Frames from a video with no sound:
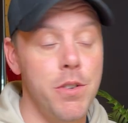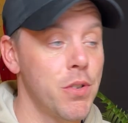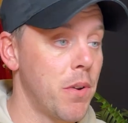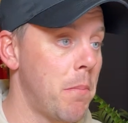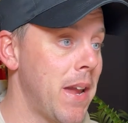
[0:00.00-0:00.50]

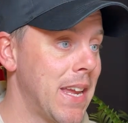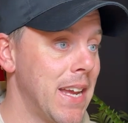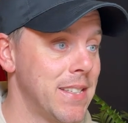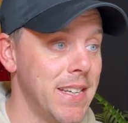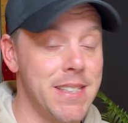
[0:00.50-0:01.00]
So in my
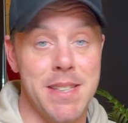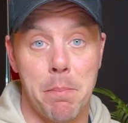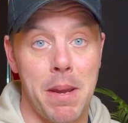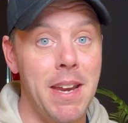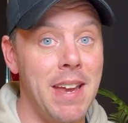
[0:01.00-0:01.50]
case, it's the
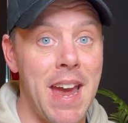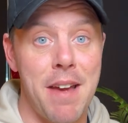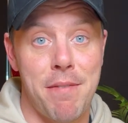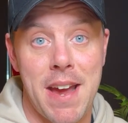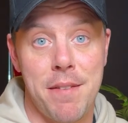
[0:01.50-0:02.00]
pink
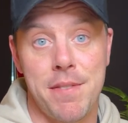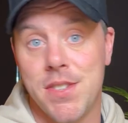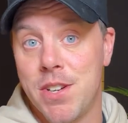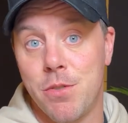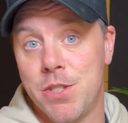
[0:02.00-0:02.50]

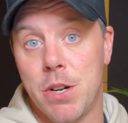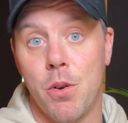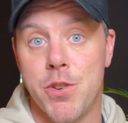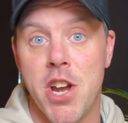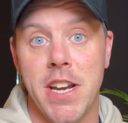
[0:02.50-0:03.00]

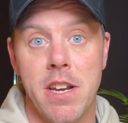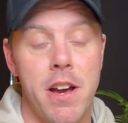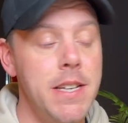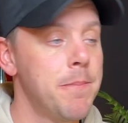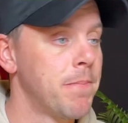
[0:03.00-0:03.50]

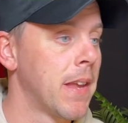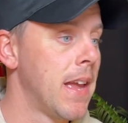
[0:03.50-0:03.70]
FF0099.